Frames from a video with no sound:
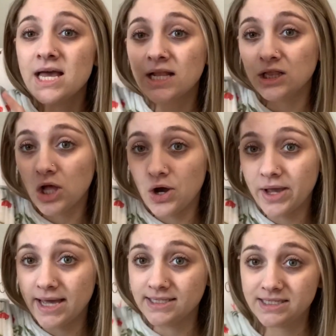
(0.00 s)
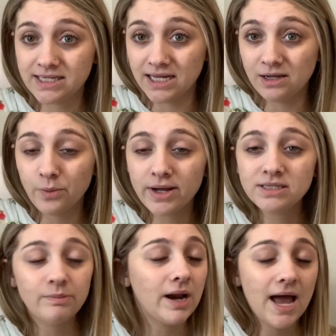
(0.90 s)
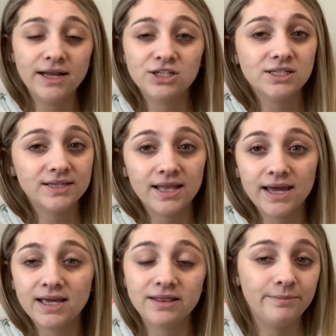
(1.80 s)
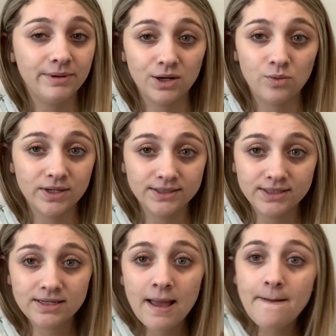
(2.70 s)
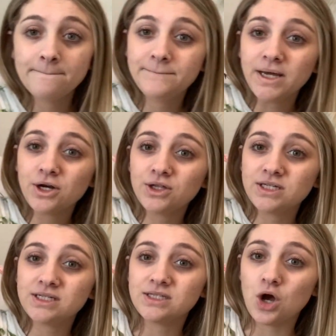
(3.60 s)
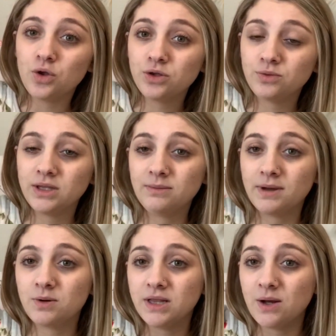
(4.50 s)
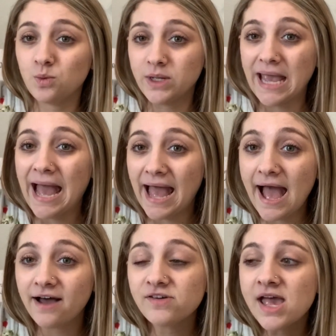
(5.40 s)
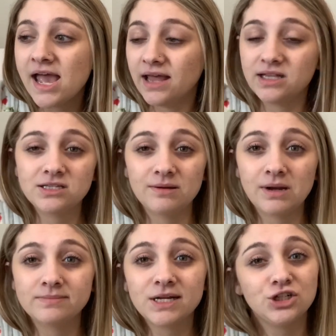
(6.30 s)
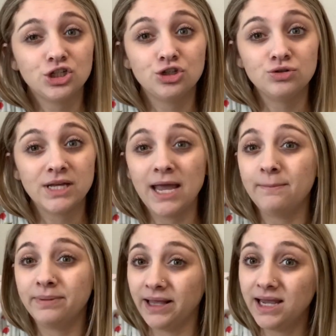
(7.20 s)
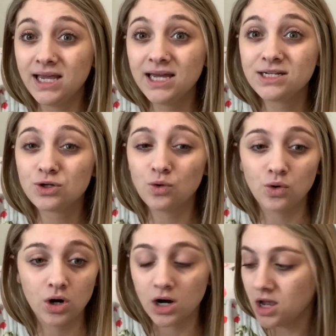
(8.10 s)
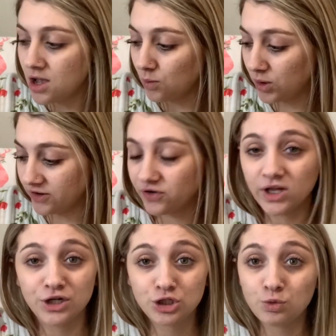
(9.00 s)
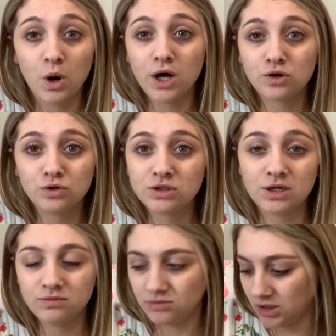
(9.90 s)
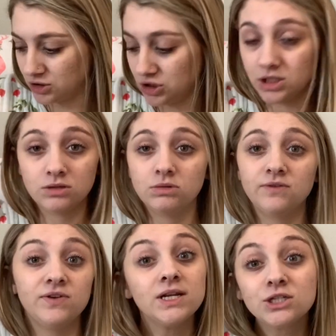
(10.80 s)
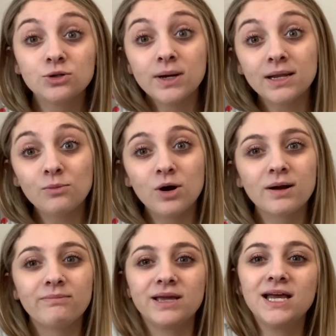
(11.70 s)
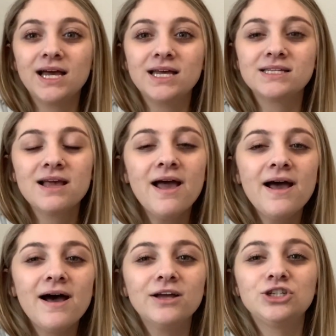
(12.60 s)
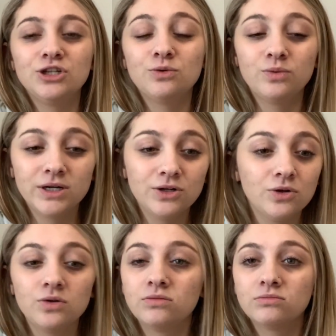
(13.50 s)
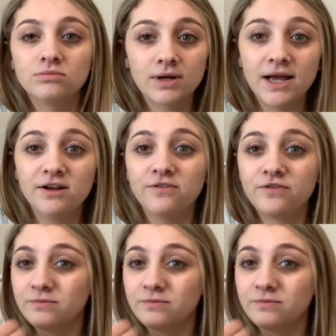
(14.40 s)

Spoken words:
long and skinny ones, but I just like the big ones better. This is the only really big one that we have, and then sometimes I just use a blanket or one of her like swaddles that she doesn't really fit into anymore because she will kind of